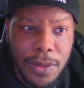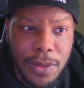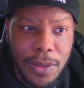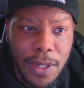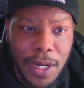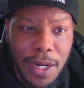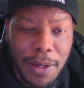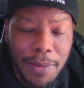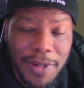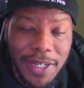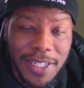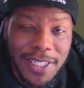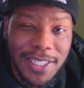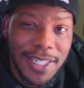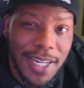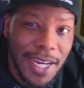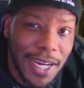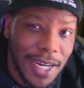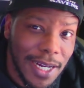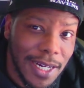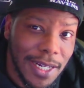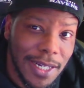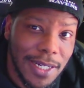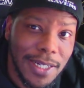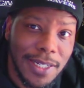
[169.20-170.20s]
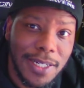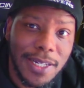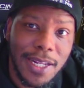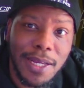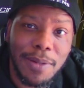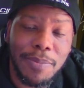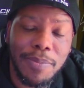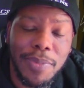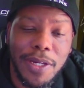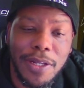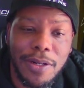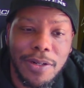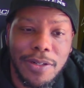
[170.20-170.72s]
I'm excited
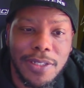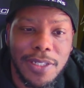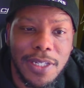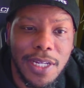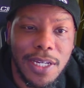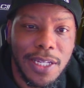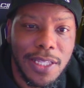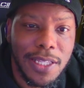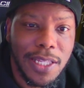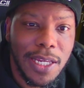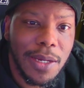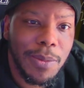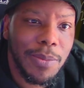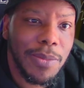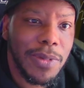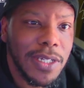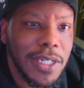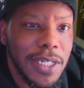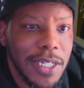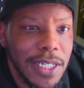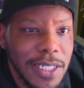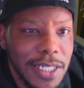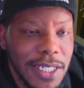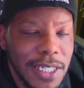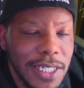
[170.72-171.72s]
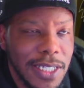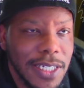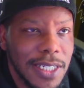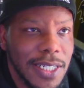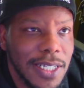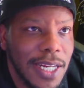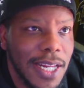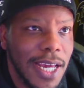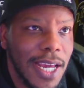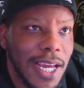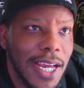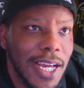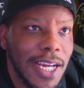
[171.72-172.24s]
that Peter said that, because his
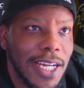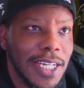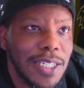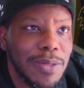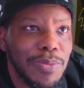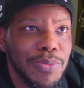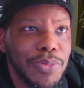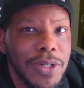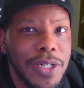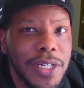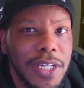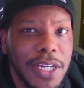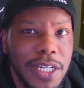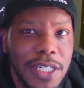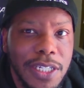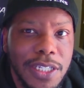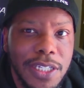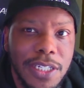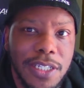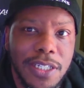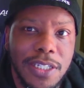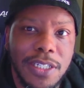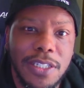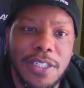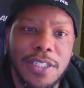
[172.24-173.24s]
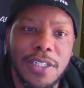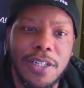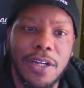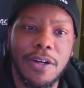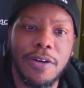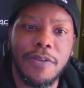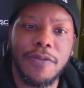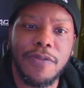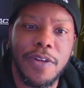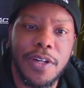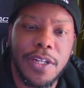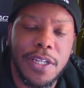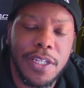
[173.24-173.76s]
last predictions
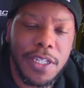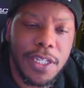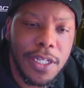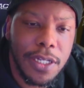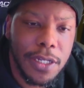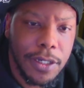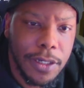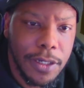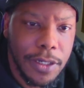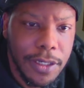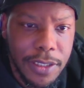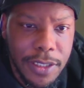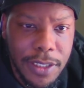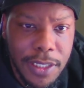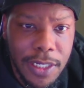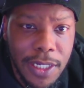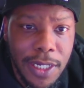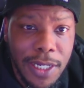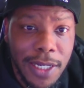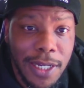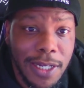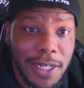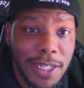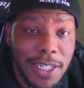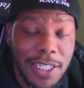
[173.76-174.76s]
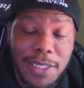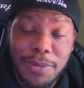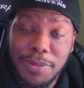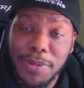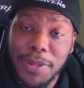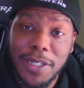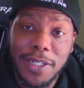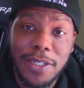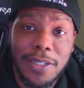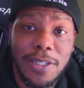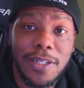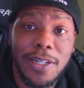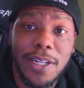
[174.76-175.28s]
over the years, he's
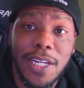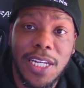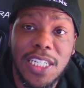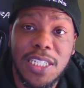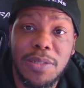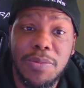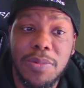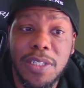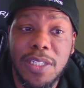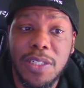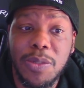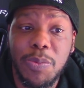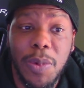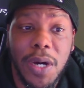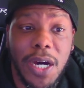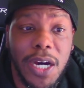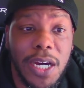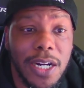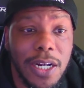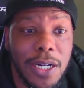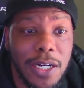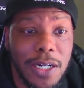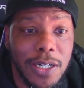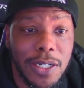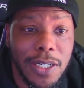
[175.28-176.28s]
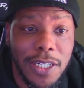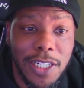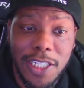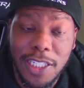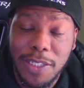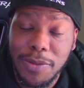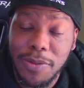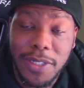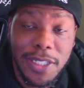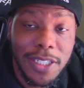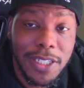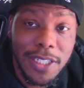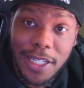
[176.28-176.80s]
been spot on. He's
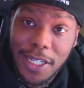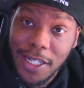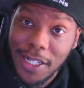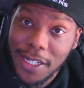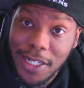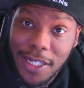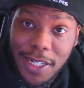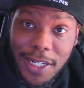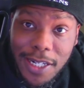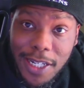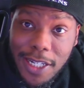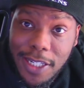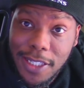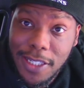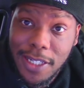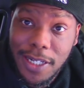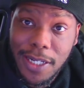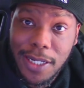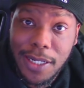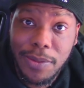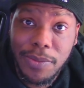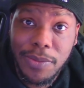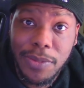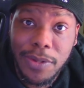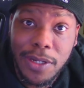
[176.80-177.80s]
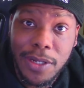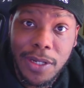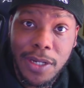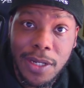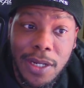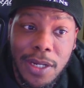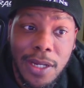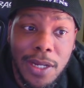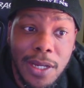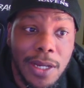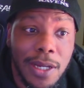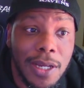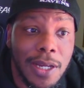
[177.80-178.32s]
been studying that tape.
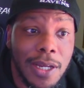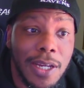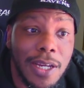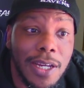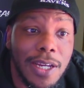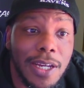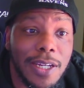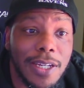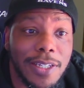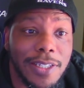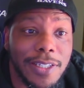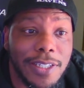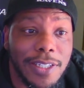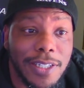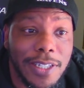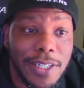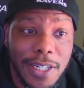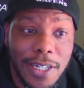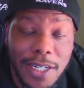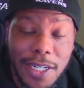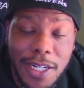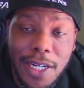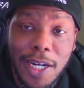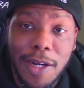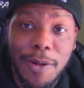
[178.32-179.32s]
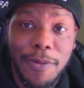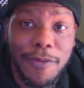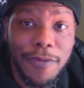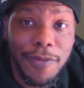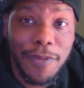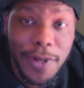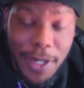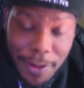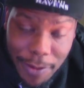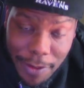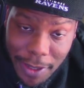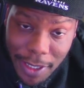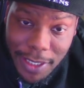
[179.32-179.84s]
And Chuck, I'm
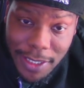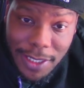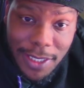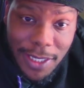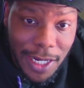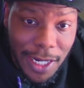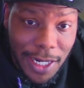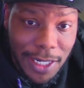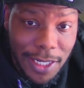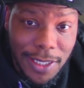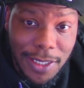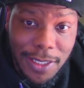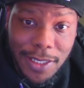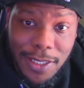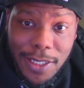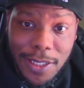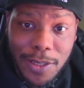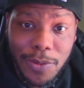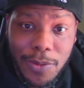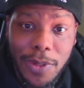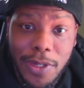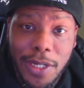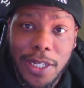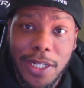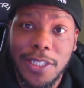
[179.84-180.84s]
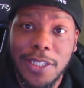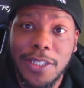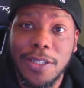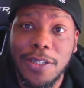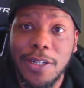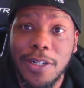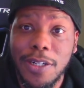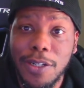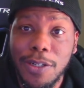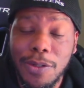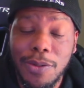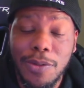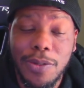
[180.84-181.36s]
very excited to see what he's going to do